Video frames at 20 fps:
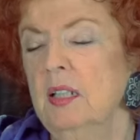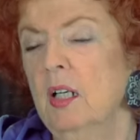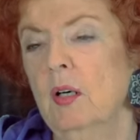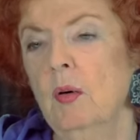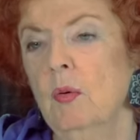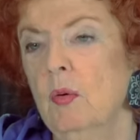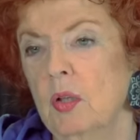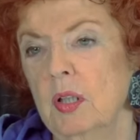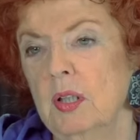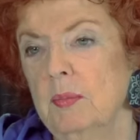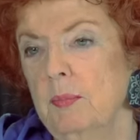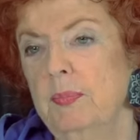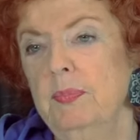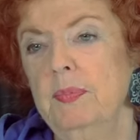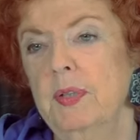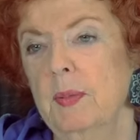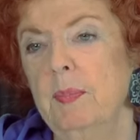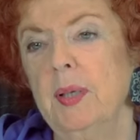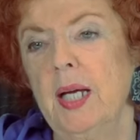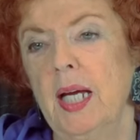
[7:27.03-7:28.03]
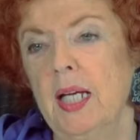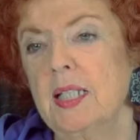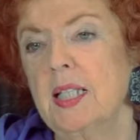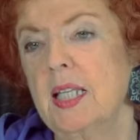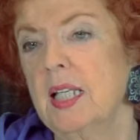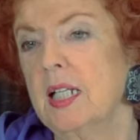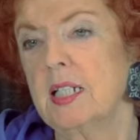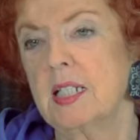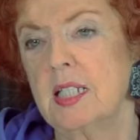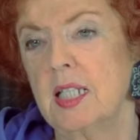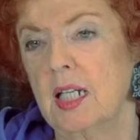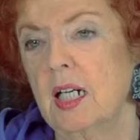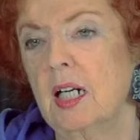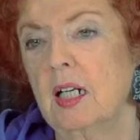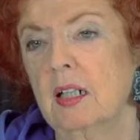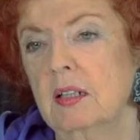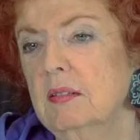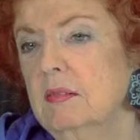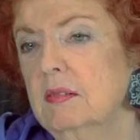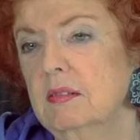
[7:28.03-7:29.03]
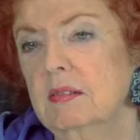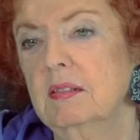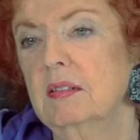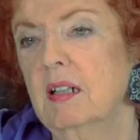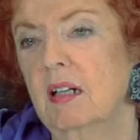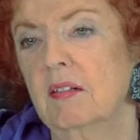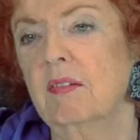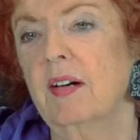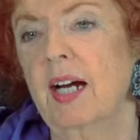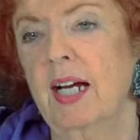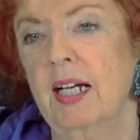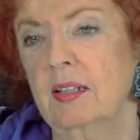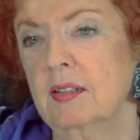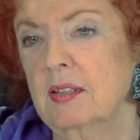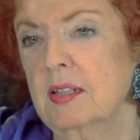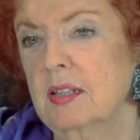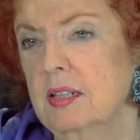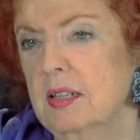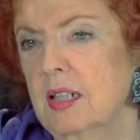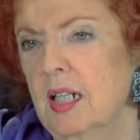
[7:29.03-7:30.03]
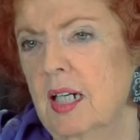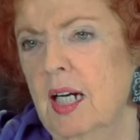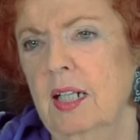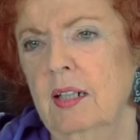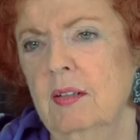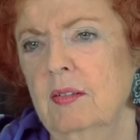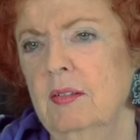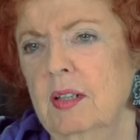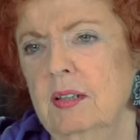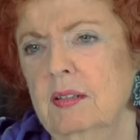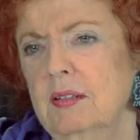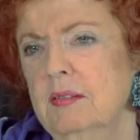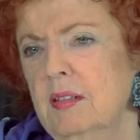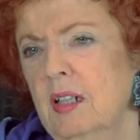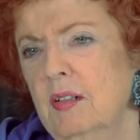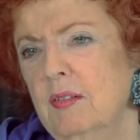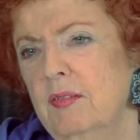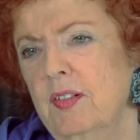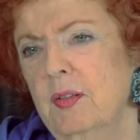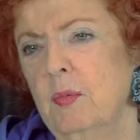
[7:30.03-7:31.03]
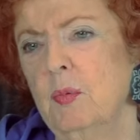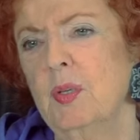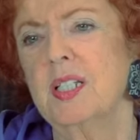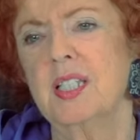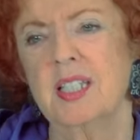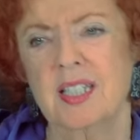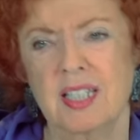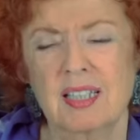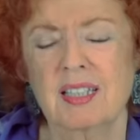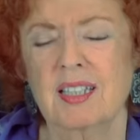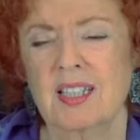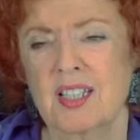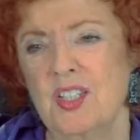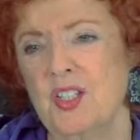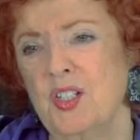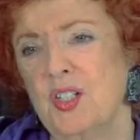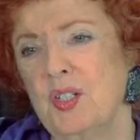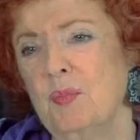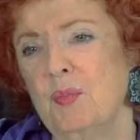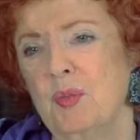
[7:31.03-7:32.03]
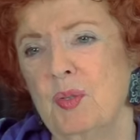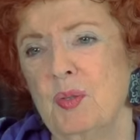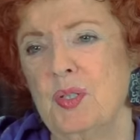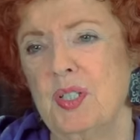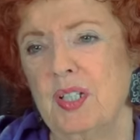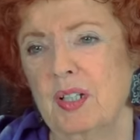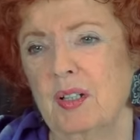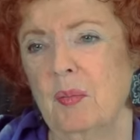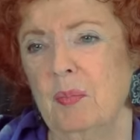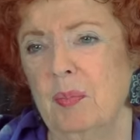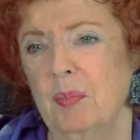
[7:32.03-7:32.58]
know all the bad things that are around. I don't know if I want to sit and listen to music